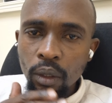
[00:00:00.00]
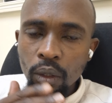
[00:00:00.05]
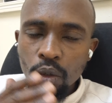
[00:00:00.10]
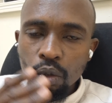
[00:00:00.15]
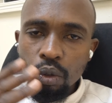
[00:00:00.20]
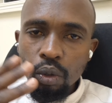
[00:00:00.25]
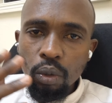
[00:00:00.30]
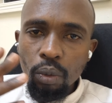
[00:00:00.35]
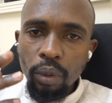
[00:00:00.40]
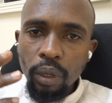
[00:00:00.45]

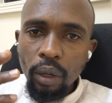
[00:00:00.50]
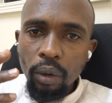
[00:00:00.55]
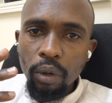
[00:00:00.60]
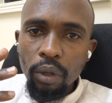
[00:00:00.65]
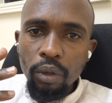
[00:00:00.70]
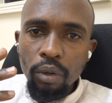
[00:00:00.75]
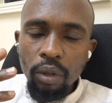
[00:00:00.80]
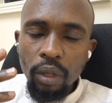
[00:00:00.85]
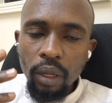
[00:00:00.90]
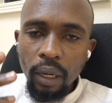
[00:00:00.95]
So we are
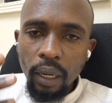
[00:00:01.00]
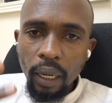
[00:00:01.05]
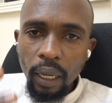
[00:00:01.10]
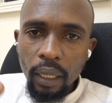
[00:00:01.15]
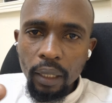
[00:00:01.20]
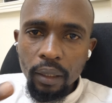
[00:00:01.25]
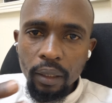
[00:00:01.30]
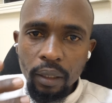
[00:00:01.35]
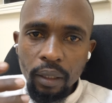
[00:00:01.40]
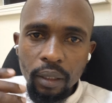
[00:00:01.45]
going to the
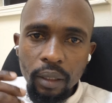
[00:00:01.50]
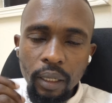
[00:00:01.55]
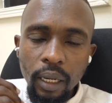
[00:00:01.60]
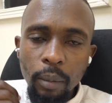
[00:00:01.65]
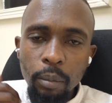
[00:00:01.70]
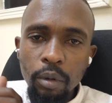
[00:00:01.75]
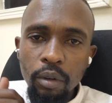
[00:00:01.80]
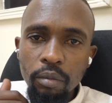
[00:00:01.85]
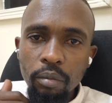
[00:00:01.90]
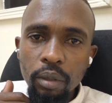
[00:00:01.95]
last
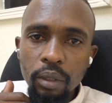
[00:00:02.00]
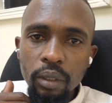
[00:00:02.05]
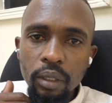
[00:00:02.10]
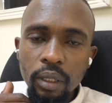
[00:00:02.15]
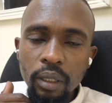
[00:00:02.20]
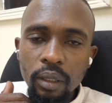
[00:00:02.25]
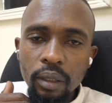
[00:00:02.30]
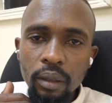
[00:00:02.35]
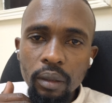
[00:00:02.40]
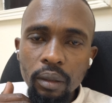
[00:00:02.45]
type of
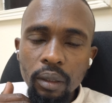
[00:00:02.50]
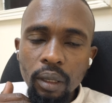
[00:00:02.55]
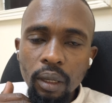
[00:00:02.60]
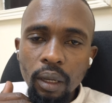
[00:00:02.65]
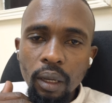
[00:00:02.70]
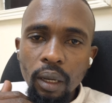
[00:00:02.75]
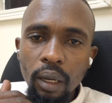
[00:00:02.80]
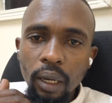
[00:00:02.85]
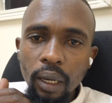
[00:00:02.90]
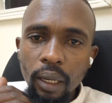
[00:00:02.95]
business,
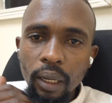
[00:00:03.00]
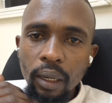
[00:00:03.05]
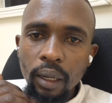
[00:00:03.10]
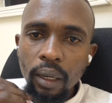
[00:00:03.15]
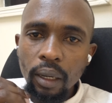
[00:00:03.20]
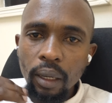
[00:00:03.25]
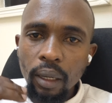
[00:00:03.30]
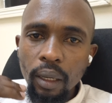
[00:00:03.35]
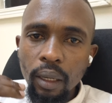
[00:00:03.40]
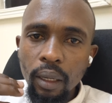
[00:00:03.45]
and
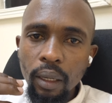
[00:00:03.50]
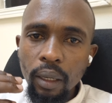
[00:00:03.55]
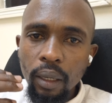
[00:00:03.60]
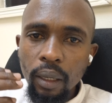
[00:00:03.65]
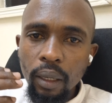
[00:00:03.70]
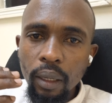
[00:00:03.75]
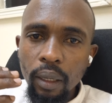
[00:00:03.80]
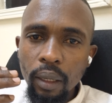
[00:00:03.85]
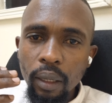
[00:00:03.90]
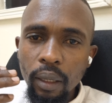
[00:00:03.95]

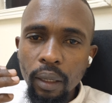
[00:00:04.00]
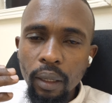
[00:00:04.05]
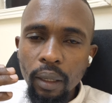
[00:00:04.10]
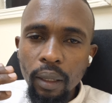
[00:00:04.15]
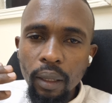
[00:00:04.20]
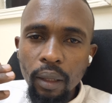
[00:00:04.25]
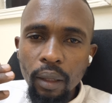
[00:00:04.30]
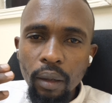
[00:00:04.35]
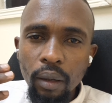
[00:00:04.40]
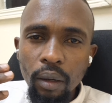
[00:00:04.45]

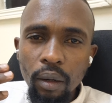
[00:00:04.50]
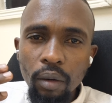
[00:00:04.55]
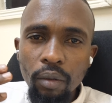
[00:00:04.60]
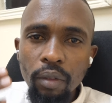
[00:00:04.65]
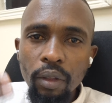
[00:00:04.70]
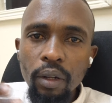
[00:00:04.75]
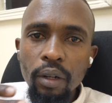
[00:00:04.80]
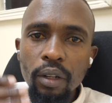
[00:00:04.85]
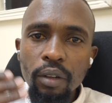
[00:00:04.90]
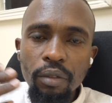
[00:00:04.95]
of
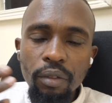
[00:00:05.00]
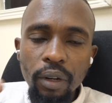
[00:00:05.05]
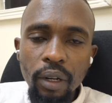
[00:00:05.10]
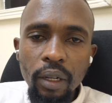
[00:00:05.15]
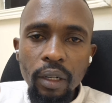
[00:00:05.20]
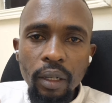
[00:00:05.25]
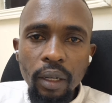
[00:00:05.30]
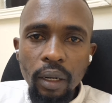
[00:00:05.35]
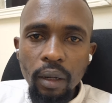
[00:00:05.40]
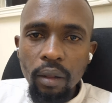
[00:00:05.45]
the
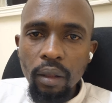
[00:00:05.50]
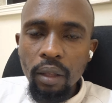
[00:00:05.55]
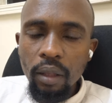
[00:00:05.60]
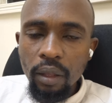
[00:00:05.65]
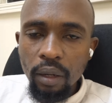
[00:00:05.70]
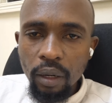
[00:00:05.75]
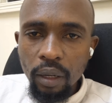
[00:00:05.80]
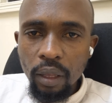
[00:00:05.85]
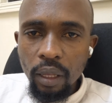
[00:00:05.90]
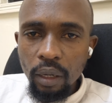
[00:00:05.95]
different, now the
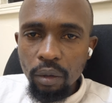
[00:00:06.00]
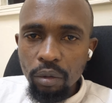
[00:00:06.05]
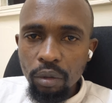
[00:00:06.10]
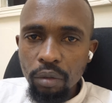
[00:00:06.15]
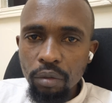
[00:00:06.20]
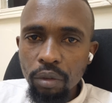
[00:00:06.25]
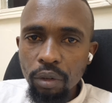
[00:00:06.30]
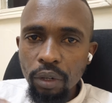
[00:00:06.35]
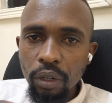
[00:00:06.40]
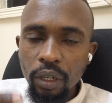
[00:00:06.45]
three that
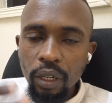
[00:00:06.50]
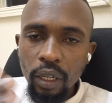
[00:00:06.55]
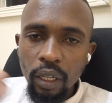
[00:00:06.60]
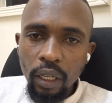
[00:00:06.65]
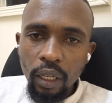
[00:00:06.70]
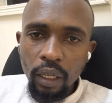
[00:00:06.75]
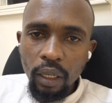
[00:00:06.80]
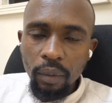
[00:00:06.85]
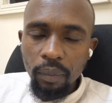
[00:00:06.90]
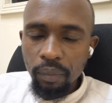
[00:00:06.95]
we've
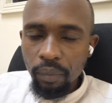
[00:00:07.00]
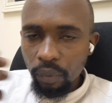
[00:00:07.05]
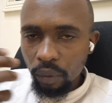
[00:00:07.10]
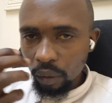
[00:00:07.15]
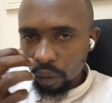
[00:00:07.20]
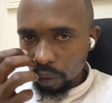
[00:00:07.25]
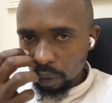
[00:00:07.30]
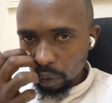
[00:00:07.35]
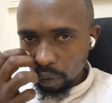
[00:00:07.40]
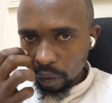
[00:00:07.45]
already
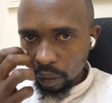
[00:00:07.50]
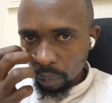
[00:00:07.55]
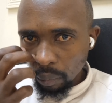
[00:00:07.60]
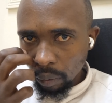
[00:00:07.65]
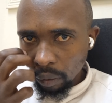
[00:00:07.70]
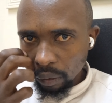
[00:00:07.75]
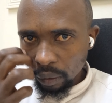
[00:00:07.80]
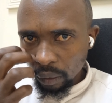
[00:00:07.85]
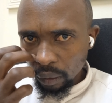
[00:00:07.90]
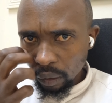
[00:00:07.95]
talked
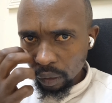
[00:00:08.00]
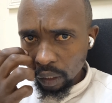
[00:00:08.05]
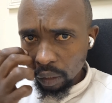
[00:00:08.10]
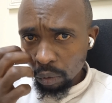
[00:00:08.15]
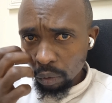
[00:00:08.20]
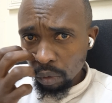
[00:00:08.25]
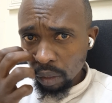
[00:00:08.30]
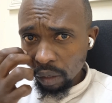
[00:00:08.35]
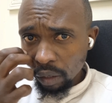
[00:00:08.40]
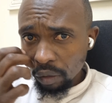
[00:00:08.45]
about, the
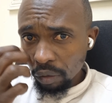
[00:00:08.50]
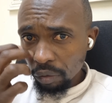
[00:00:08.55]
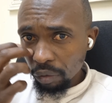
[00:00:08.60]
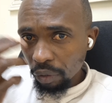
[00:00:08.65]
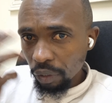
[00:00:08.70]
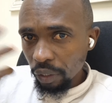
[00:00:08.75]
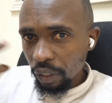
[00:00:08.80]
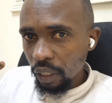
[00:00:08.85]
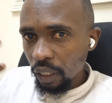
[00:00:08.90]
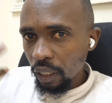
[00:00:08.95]
two that we've
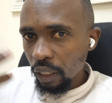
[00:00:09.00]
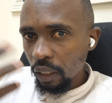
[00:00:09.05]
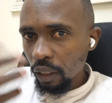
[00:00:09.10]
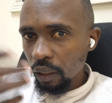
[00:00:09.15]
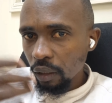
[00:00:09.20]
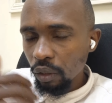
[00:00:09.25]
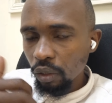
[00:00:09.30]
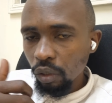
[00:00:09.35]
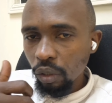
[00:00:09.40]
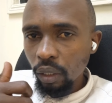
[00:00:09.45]

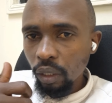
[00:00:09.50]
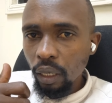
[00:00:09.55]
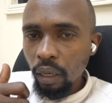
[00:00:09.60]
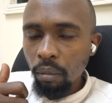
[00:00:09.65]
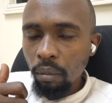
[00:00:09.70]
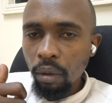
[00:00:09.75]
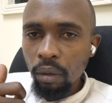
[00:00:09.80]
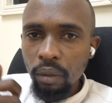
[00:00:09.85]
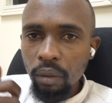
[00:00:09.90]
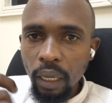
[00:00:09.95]
already talked
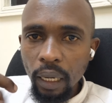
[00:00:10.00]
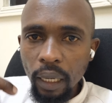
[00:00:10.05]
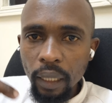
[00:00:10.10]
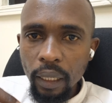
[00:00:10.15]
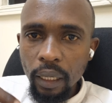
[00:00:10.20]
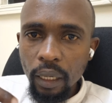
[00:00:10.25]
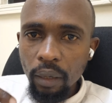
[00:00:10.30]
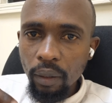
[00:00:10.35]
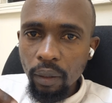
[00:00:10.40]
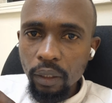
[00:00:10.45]
about
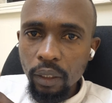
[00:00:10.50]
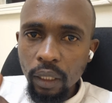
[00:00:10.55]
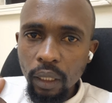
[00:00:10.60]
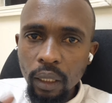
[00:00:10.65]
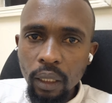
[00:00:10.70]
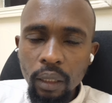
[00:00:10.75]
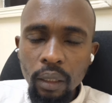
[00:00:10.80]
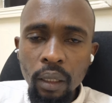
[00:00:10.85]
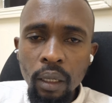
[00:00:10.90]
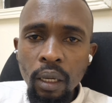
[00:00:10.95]
early in our
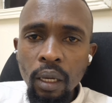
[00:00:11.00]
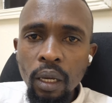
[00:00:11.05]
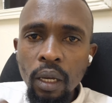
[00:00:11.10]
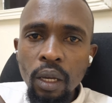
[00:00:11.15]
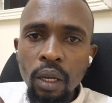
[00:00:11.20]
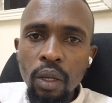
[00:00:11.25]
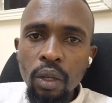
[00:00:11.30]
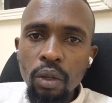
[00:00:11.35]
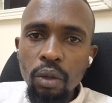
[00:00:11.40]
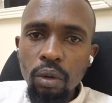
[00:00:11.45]
channel,
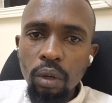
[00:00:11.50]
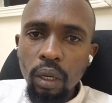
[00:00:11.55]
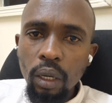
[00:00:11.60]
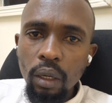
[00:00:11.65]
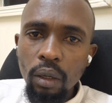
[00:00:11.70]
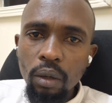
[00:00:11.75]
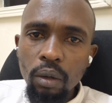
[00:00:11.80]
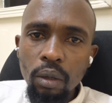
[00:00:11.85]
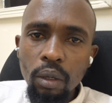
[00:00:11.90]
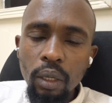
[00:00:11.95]
you
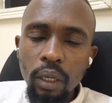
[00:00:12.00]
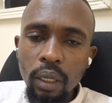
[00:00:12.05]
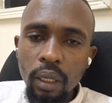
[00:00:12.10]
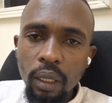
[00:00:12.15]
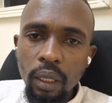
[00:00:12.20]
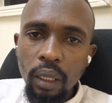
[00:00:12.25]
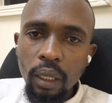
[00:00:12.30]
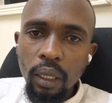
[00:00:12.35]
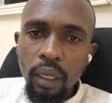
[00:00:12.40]
can go and